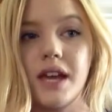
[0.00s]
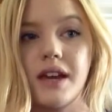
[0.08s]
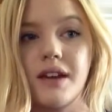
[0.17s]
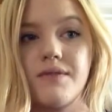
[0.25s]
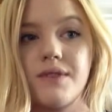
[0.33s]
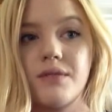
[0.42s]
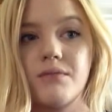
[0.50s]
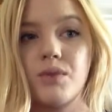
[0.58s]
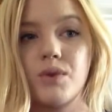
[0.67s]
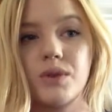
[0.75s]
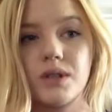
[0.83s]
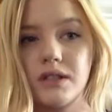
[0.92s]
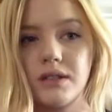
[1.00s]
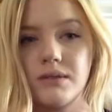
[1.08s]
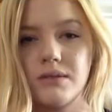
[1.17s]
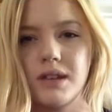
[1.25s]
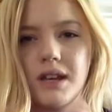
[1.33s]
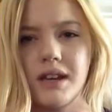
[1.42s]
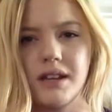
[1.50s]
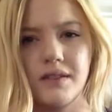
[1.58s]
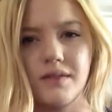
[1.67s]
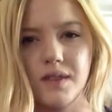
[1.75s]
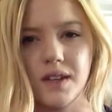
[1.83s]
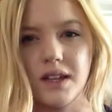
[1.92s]
day I feel more alone, and I
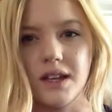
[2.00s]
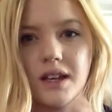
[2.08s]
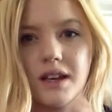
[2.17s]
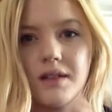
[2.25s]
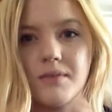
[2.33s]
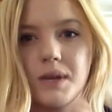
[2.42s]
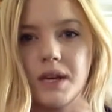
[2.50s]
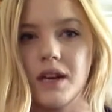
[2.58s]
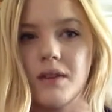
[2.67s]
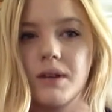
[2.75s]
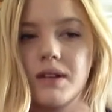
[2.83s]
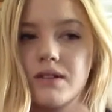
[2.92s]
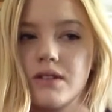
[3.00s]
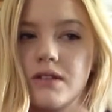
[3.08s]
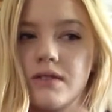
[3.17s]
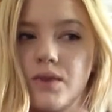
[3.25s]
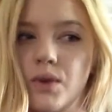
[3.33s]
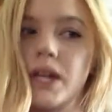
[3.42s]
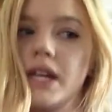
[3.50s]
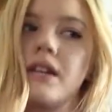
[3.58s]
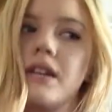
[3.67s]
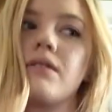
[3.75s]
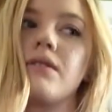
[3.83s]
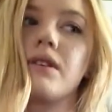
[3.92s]
feel like I'm becoming just a
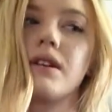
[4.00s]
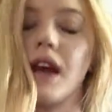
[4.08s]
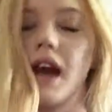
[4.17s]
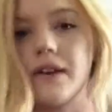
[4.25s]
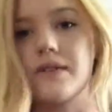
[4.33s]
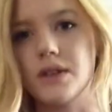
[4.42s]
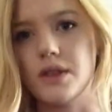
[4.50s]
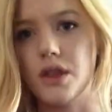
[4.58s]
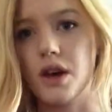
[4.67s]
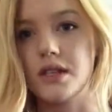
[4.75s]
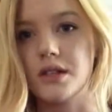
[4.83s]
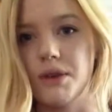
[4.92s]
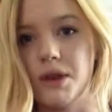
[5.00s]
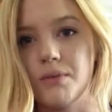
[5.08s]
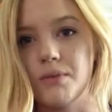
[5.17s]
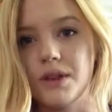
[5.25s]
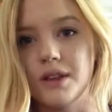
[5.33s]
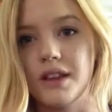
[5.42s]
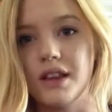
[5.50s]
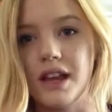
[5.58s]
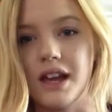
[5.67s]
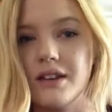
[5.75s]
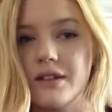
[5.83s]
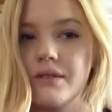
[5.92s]
void or an afterthought to people, like
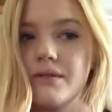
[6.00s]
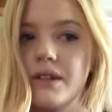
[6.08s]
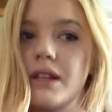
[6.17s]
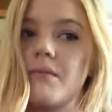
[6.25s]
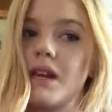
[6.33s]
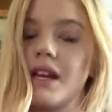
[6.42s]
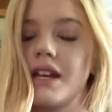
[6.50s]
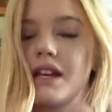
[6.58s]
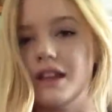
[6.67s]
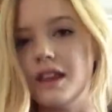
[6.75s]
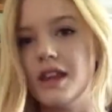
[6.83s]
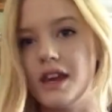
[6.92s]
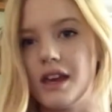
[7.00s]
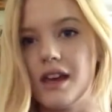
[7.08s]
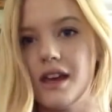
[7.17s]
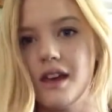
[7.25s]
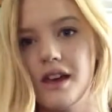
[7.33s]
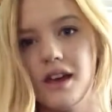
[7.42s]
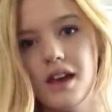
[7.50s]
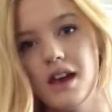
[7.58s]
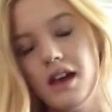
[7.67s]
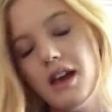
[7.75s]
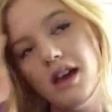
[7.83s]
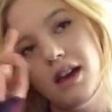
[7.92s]
I don't really mean anything.
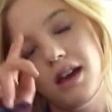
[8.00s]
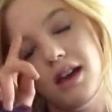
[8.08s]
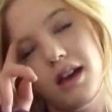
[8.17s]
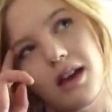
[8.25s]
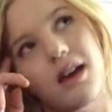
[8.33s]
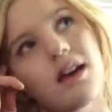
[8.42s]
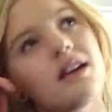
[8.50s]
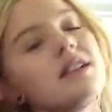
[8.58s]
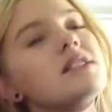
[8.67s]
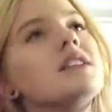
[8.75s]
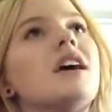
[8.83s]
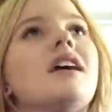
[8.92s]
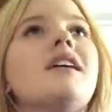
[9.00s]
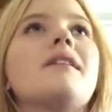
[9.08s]
And